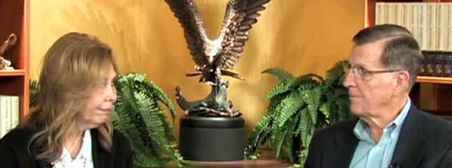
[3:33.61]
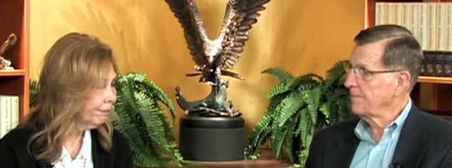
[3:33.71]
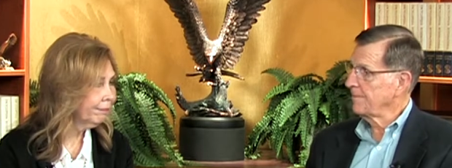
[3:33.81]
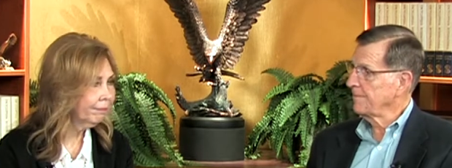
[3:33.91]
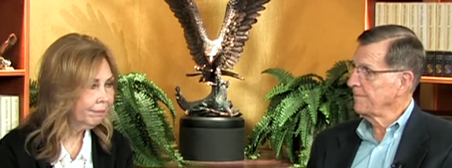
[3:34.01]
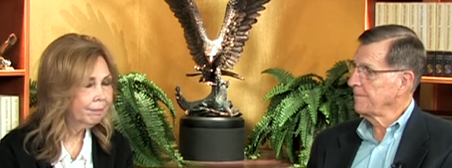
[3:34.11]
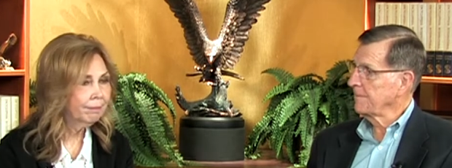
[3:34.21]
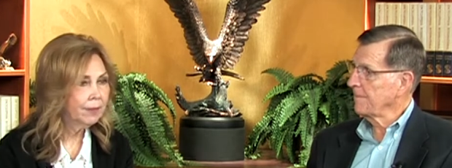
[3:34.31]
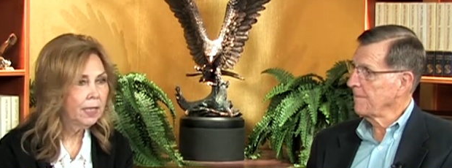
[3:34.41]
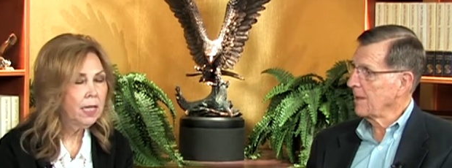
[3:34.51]
Speaker 1: Mm-hmm.
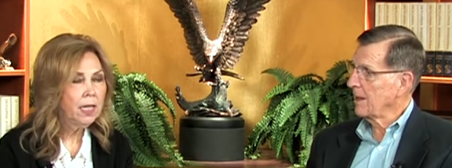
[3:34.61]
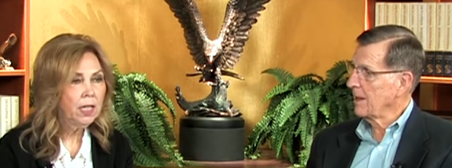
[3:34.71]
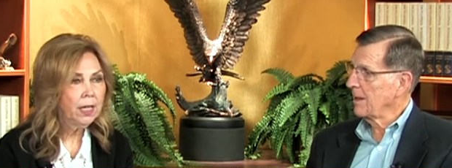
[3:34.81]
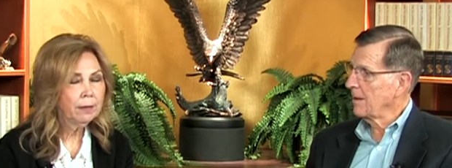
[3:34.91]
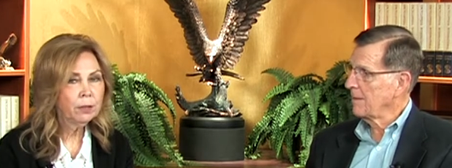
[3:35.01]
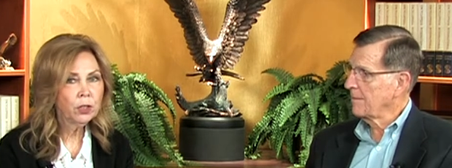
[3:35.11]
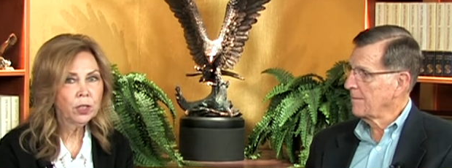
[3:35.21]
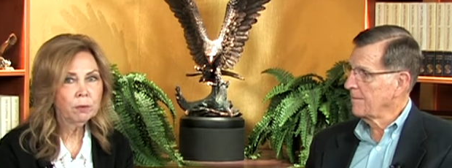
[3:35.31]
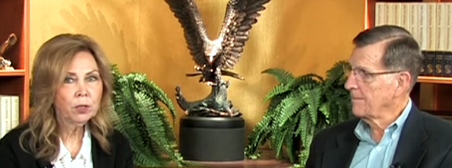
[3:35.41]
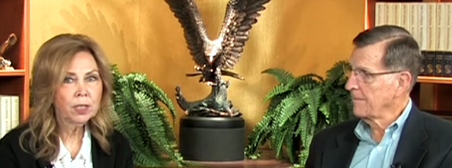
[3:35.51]
You know, and
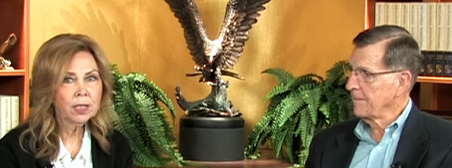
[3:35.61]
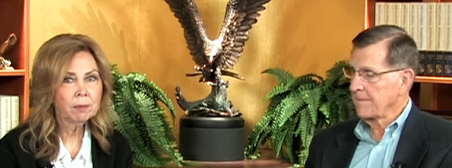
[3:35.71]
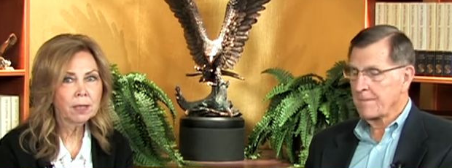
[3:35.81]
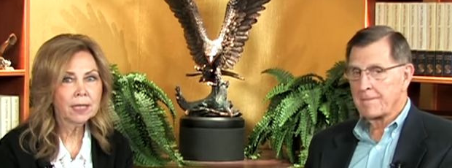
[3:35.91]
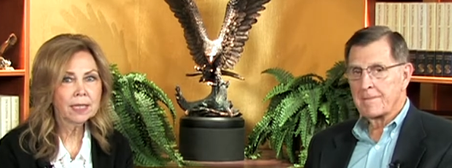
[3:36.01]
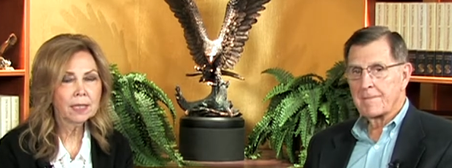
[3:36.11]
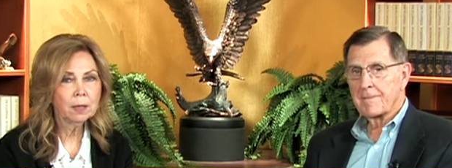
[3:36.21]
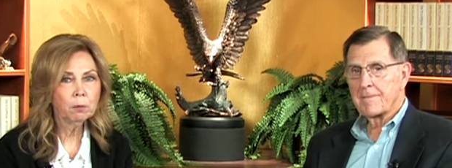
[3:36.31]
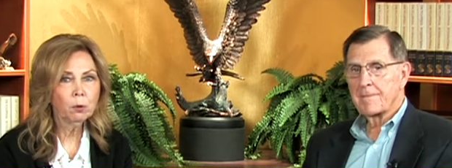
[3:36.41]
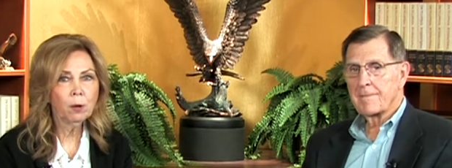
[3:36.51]
Jim, just something as
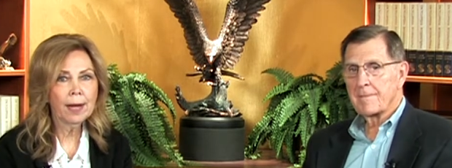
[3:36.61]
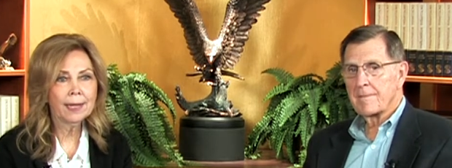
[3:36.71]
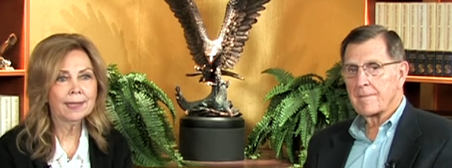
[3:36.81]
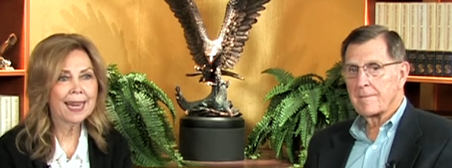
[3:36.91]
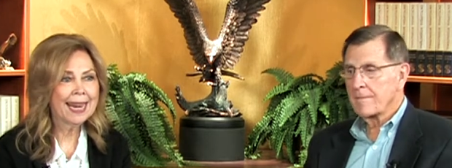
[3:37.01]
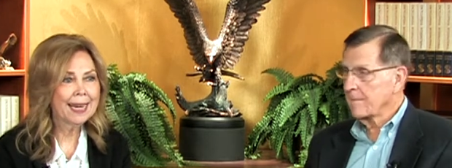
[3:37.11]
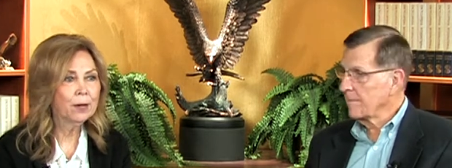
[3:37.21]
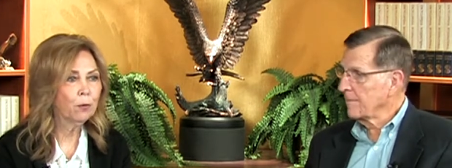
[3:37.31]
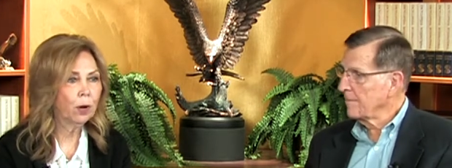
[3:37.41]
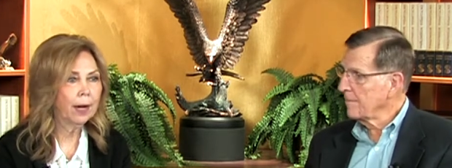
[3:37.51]
simple as
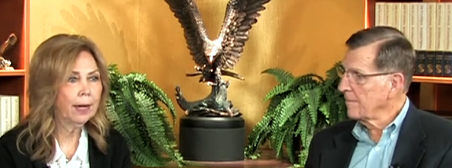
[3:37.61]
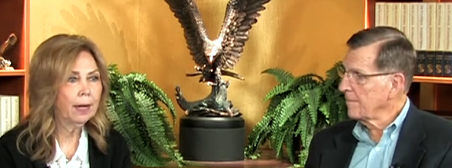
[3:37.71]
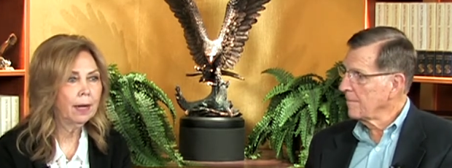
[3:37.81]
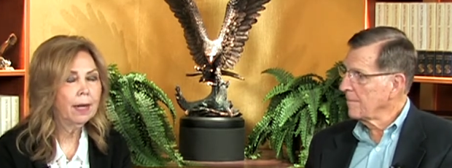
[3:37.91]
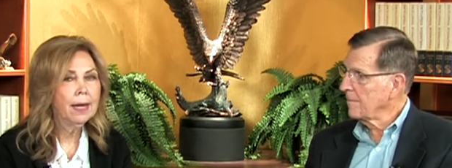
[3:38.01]
handwriting.